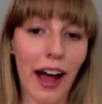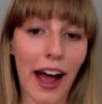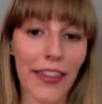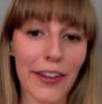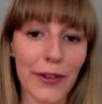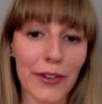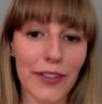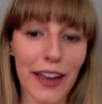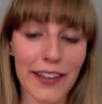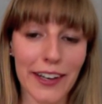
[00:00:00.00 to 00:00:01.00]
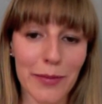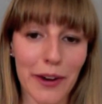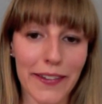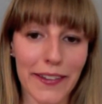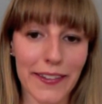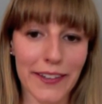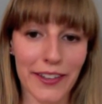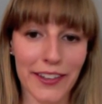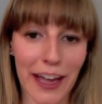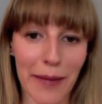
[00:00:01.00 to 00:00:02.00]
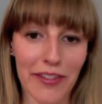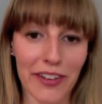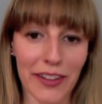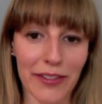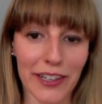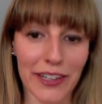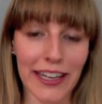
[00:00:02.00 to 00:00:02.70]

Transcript: on the use of antidepressants near the time of delivery